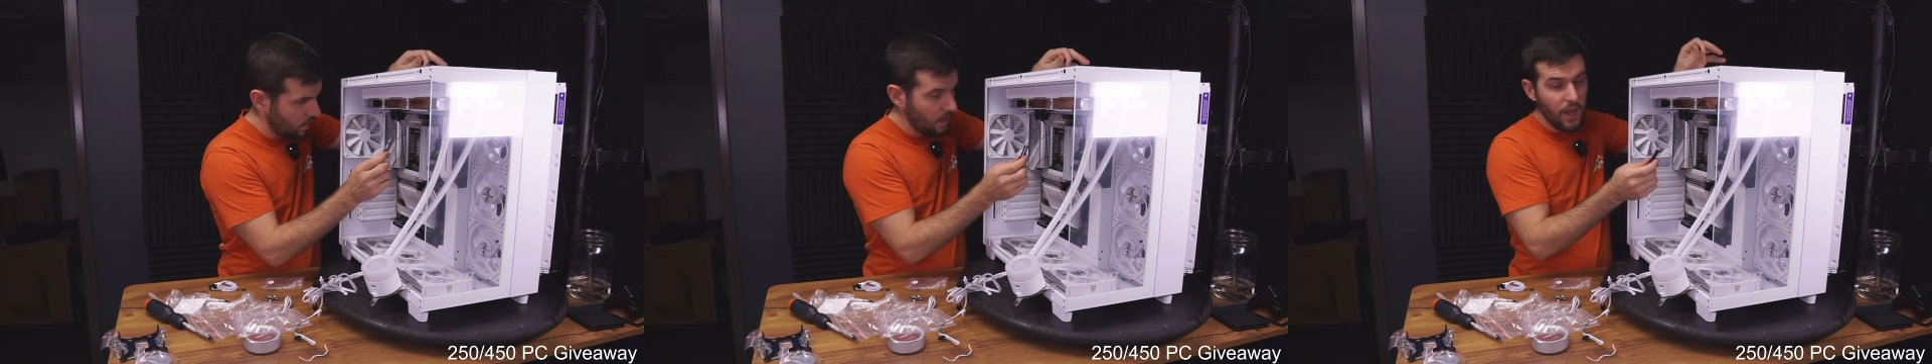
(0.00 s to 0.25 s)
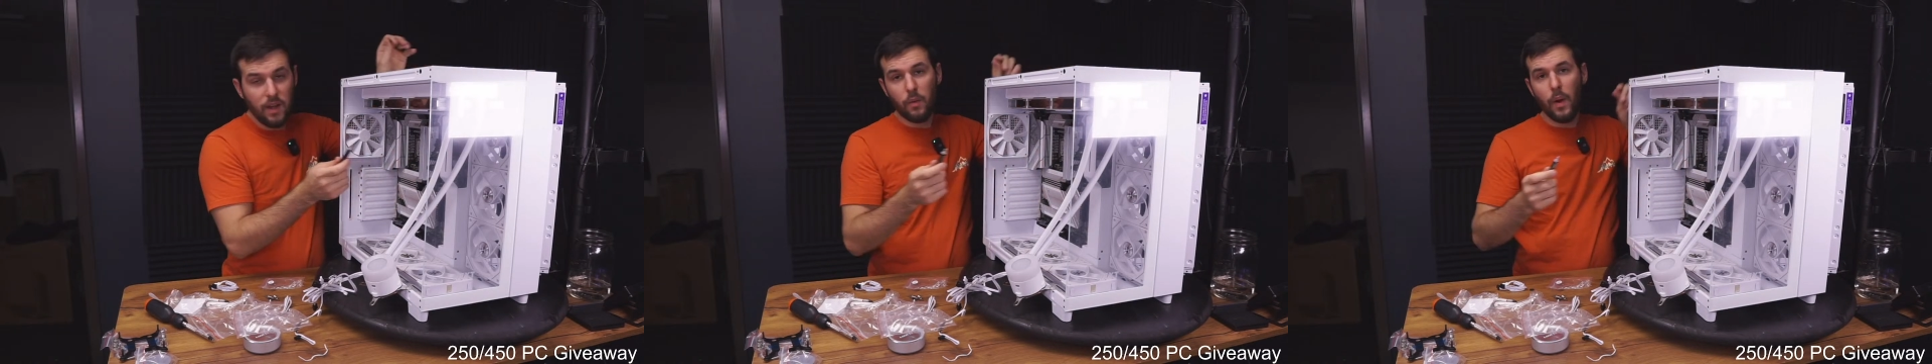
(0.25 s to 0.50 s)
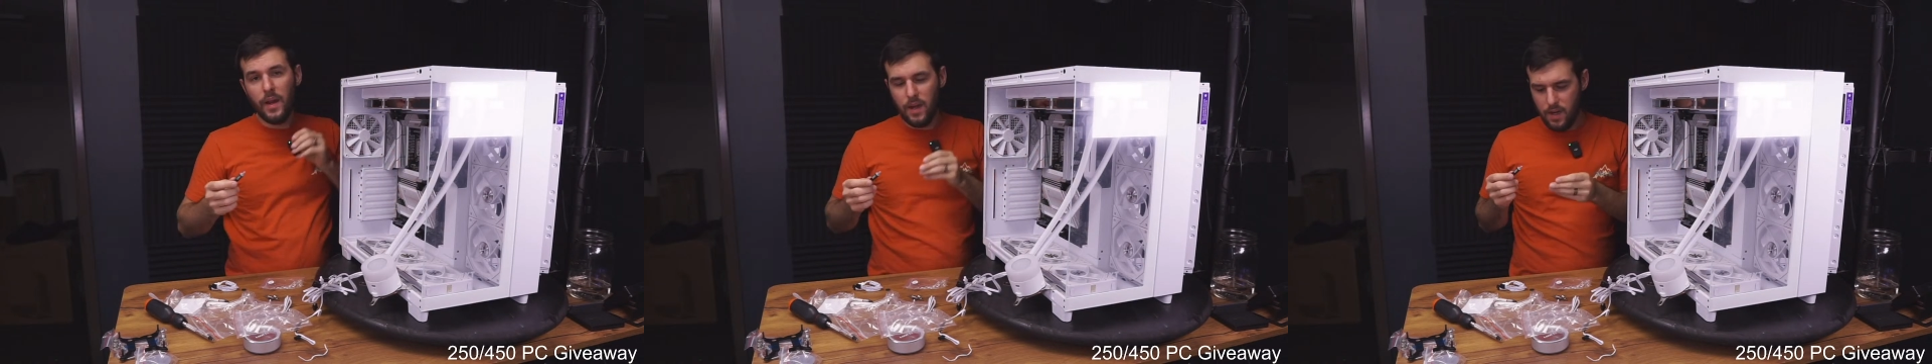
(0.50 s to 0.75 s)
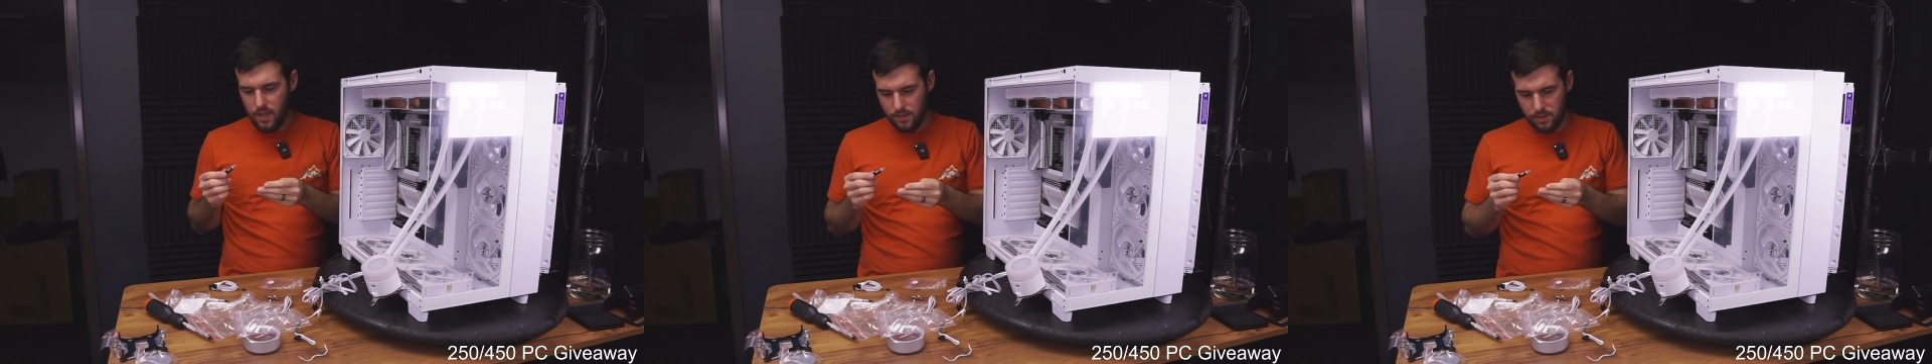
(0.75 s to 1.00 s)
And you're right,
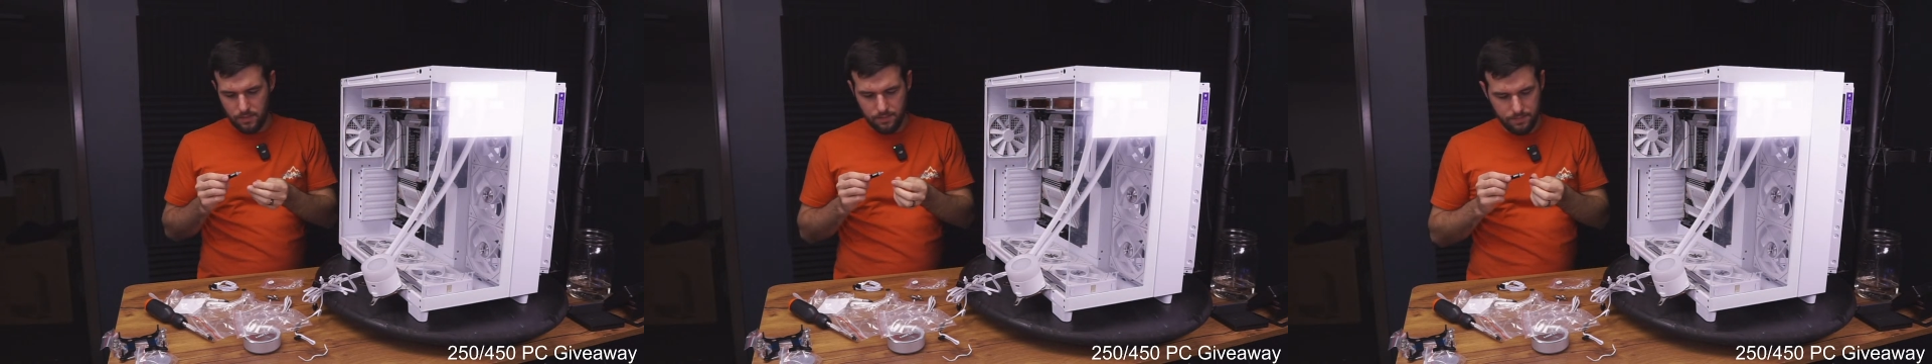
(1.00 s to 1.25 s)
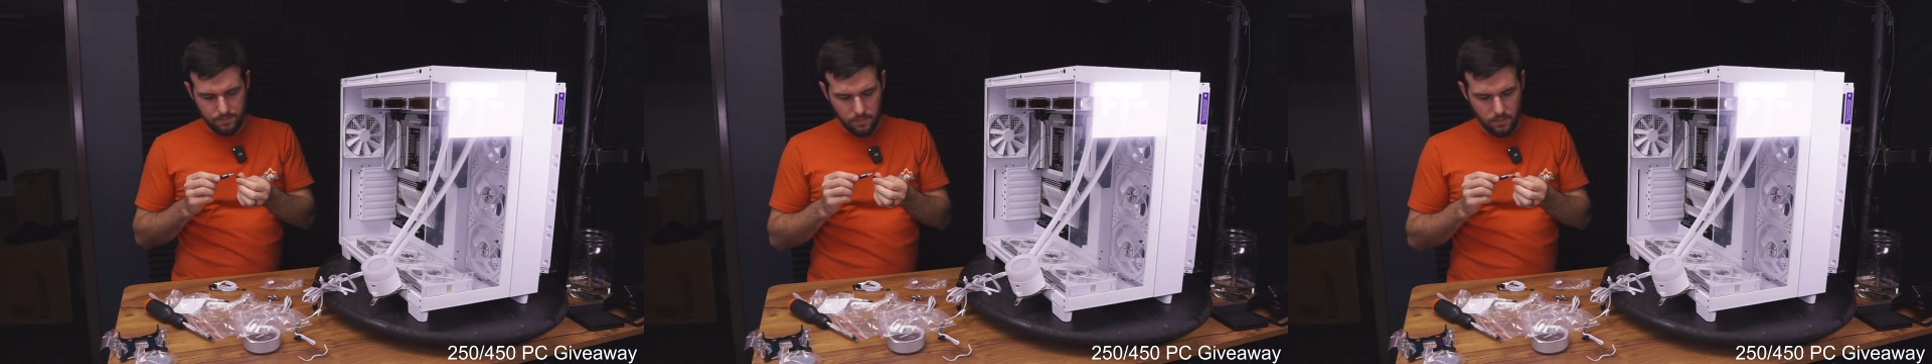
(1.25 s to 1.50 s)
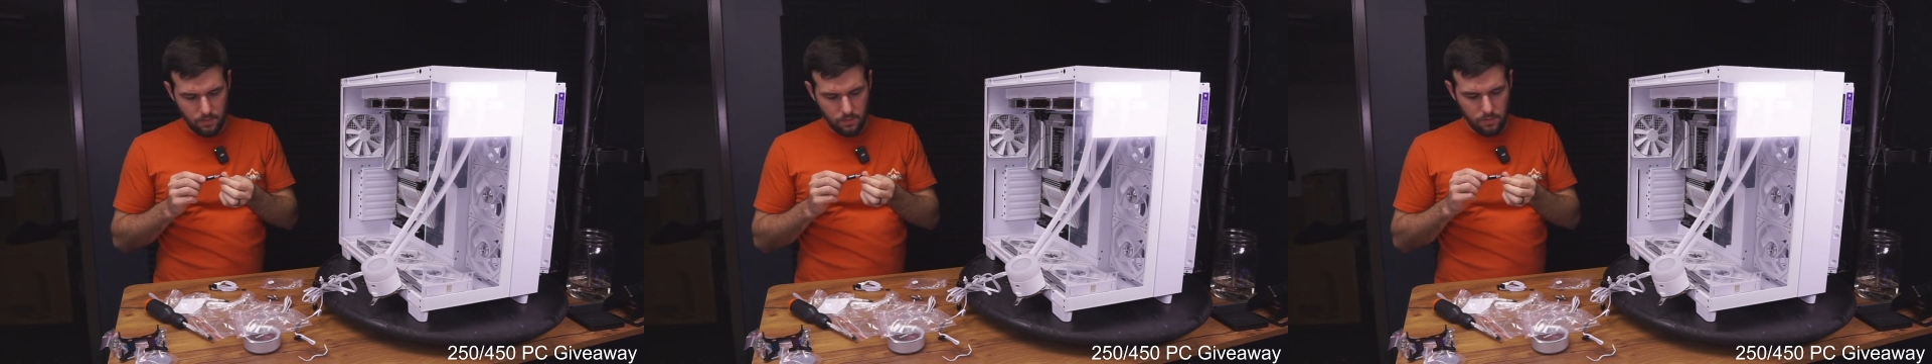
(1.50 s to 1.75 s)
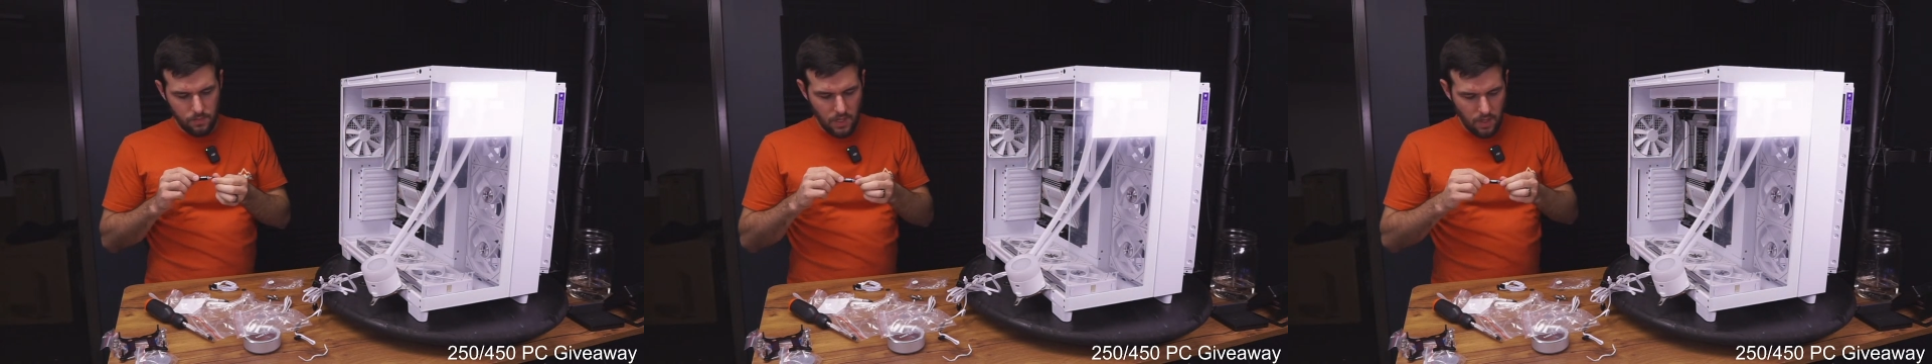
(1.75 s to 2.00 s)
it is.
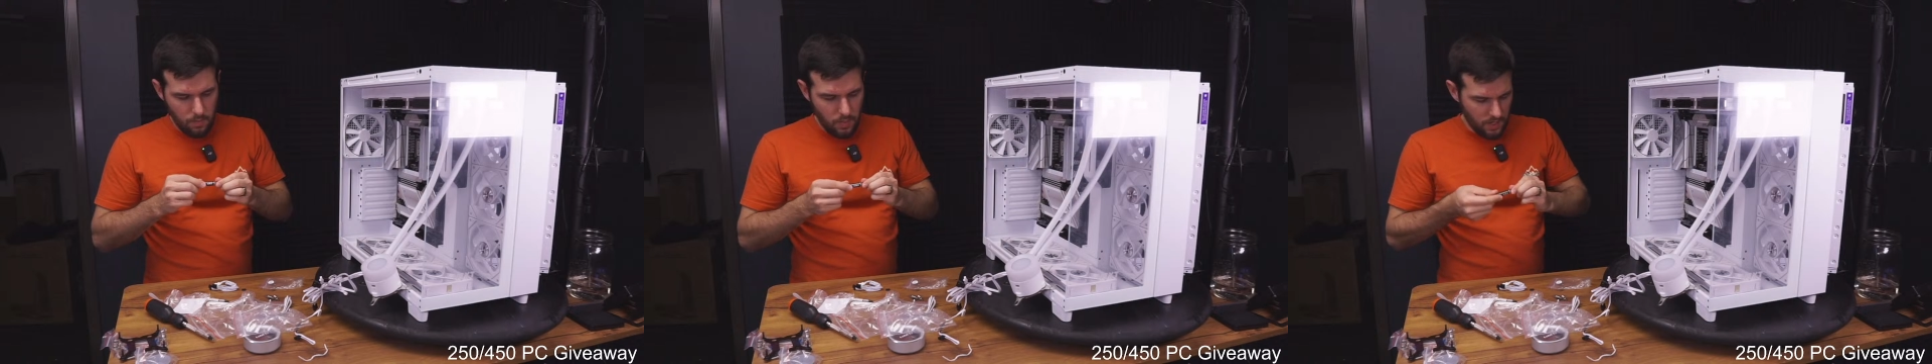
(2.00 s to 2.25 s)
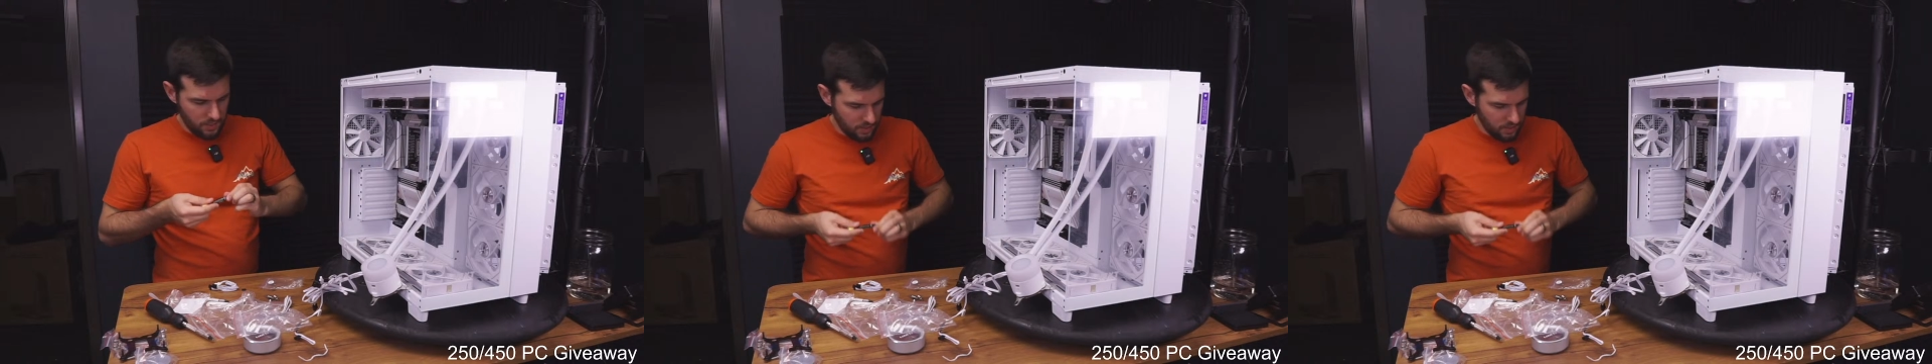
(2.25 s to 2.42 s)
But it's